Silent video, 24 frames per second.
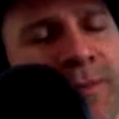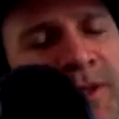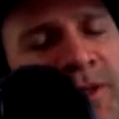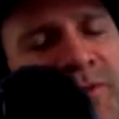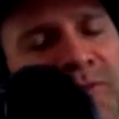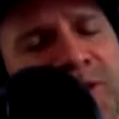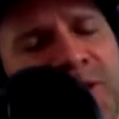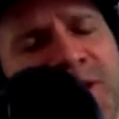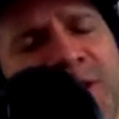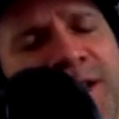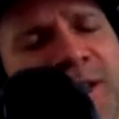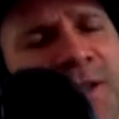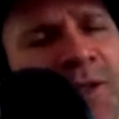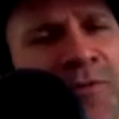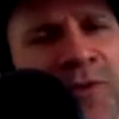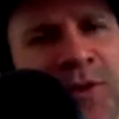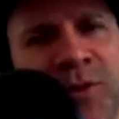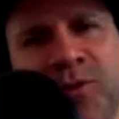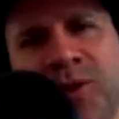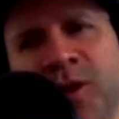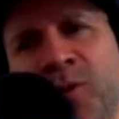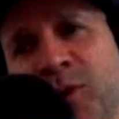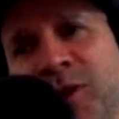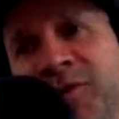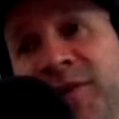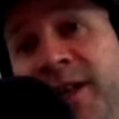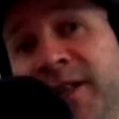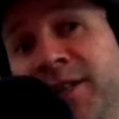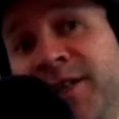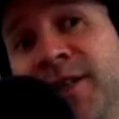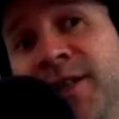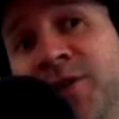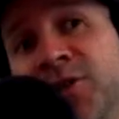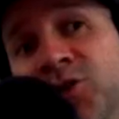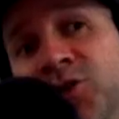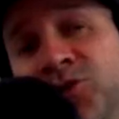some other photographer going, well, I've got
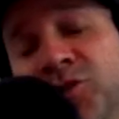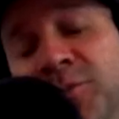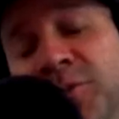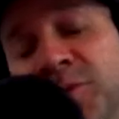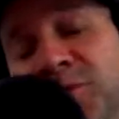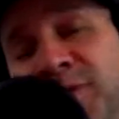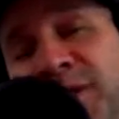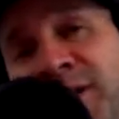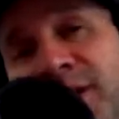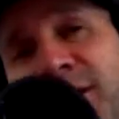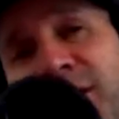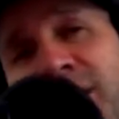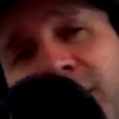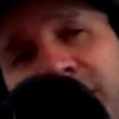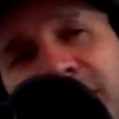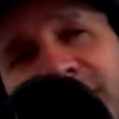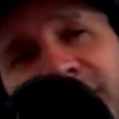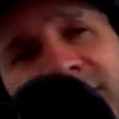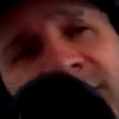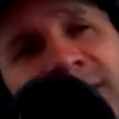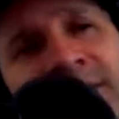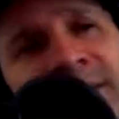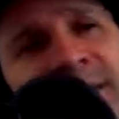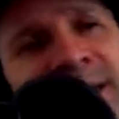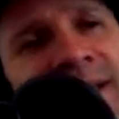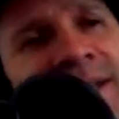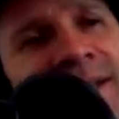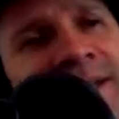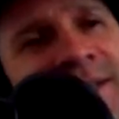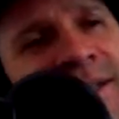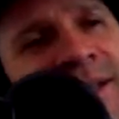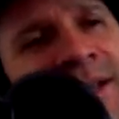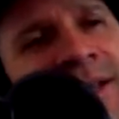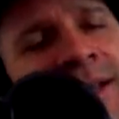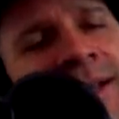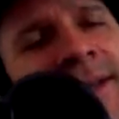10 streams of income. I think
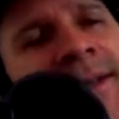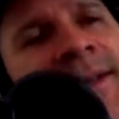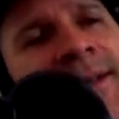that's